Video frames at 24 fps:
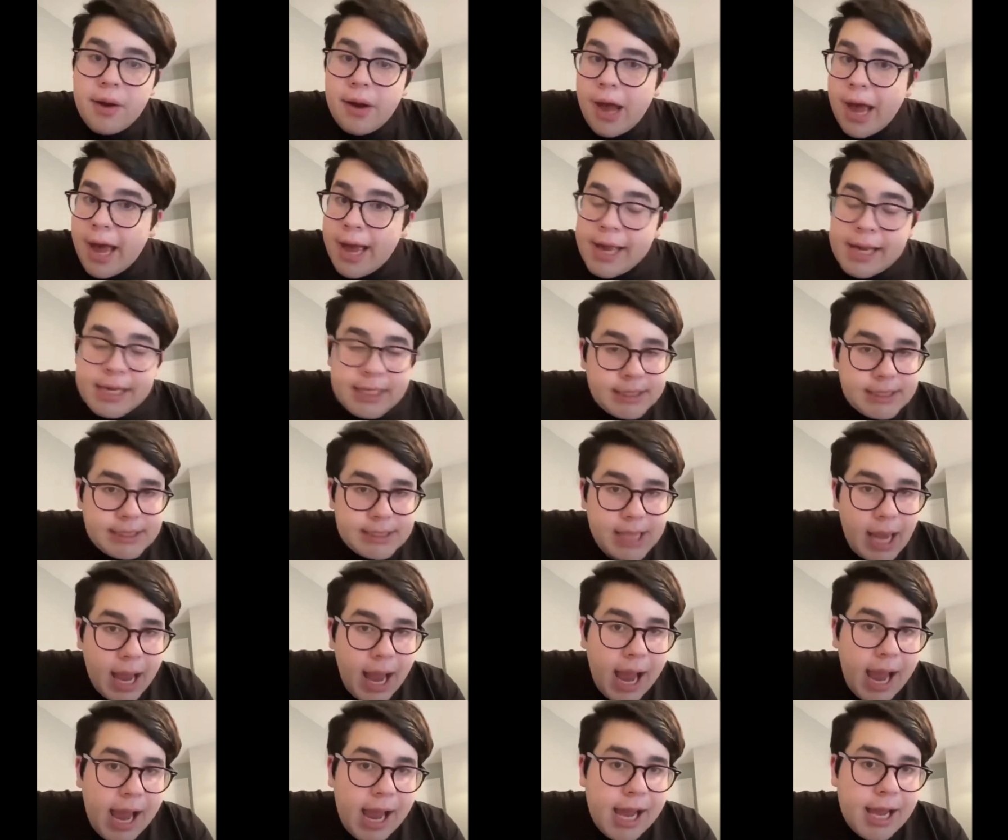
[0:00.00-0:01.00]
Okay,
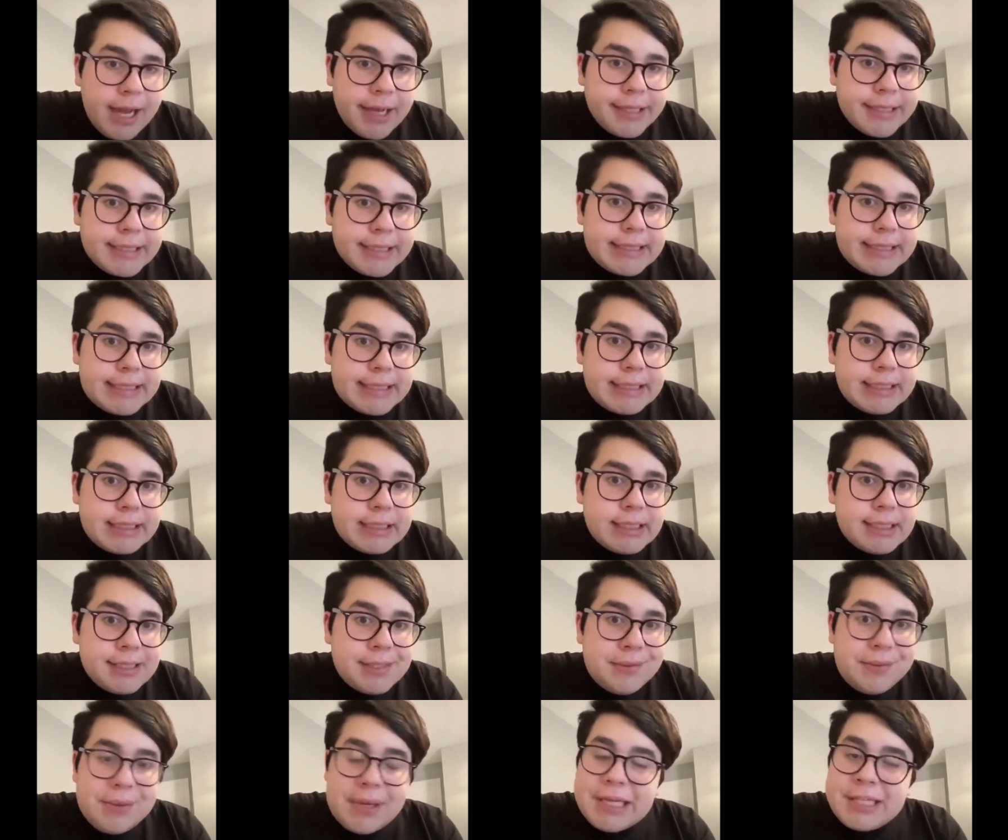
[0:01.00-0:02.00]

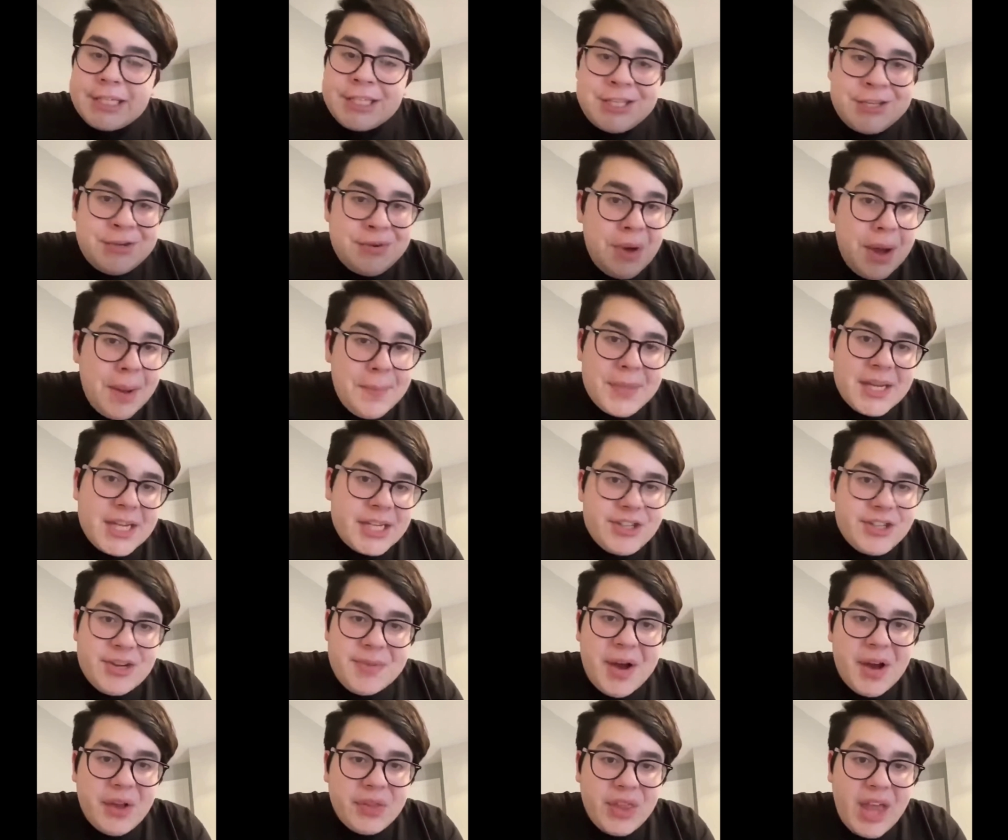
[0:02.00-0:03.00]
and what do you want me to
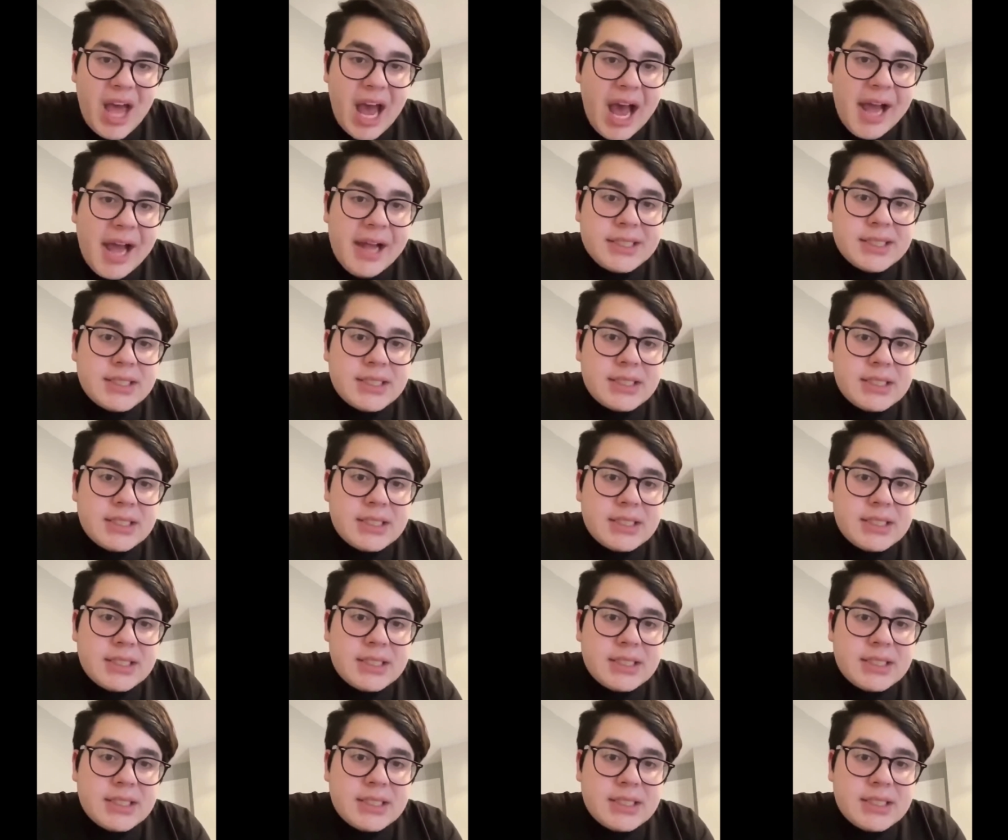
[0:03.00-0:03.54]
do about that?